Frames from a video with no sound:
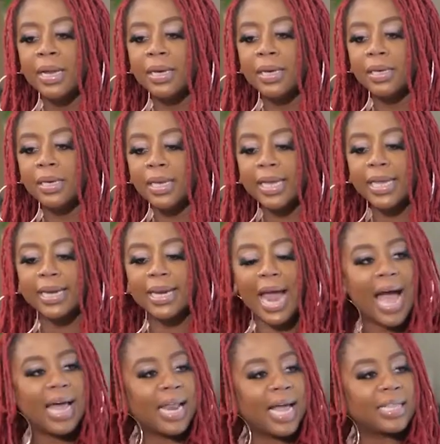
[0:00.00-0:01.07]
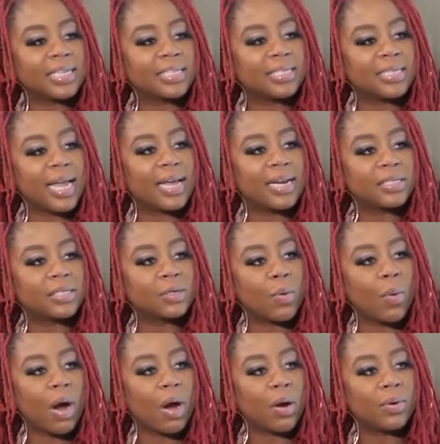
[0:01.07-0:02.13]
looking not like the status
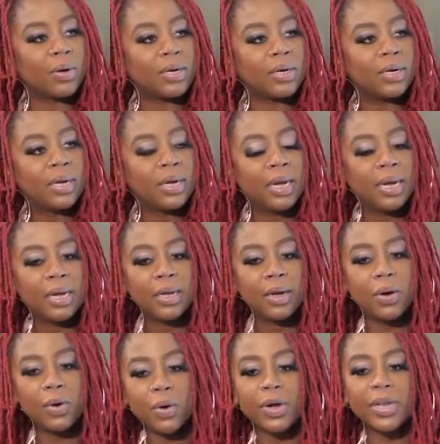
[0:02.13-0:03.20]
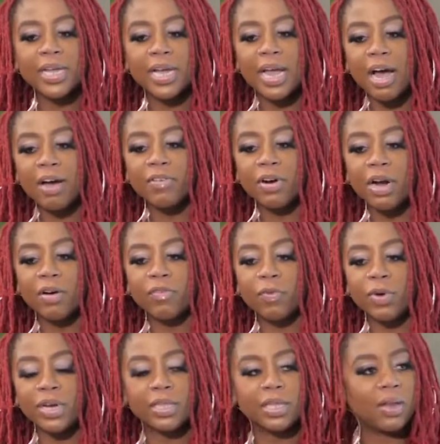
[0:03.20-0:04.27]
quo, on the cover of
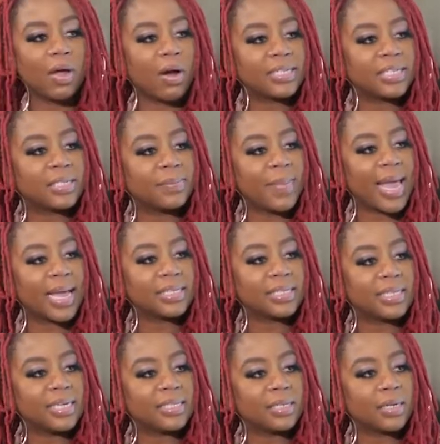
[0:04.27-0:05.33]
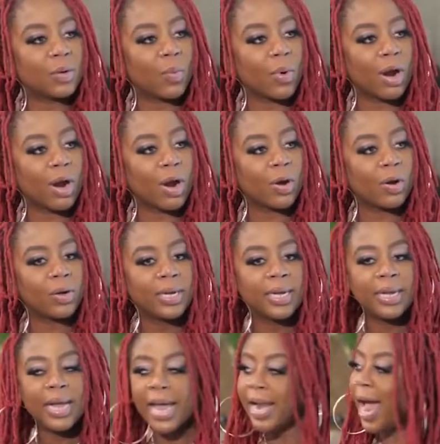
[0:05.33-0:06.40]
one of the largest magazines in the world,
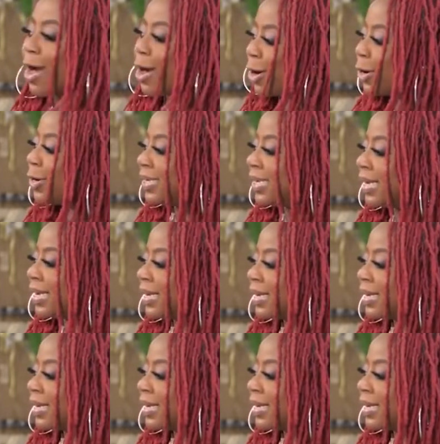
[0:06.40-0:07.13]
and I earned it.